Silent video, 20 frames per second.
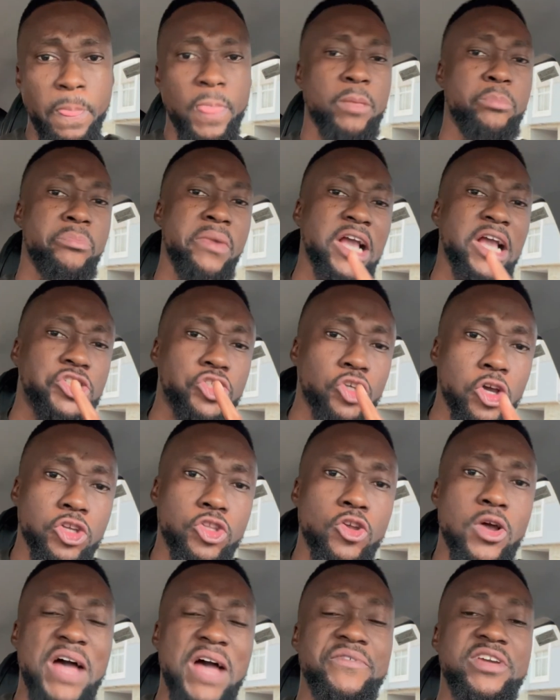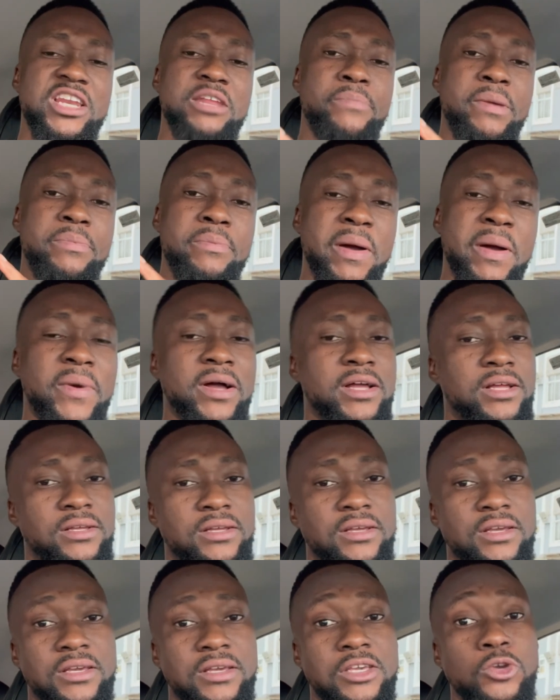make sure you don't have any baby mama.
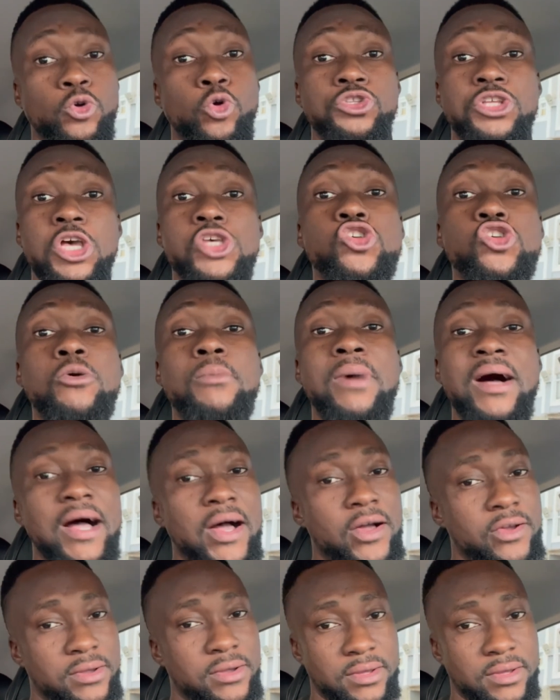You go there somehow,